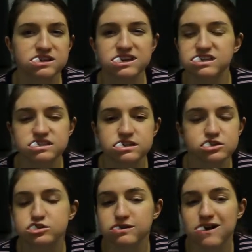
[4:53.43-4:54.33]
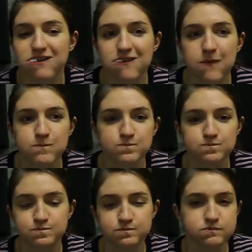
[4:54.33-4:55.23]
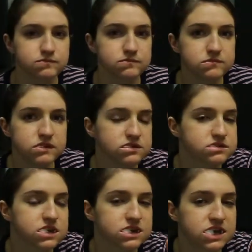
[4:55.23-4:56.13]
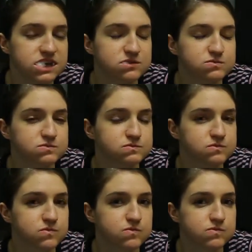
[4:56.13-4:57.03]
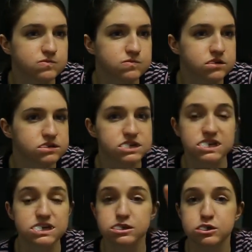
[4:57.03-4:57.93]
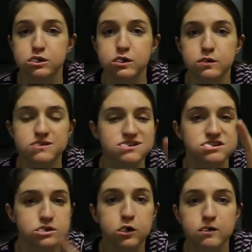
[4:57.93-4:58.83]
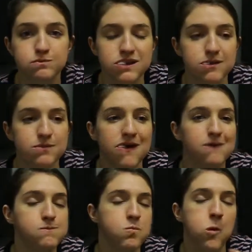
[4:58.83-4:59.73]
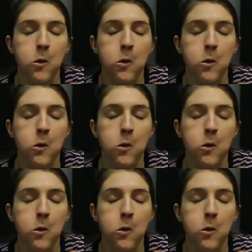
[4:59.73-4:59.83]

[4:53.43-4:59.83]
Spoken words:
This is a trick to get you to scold me about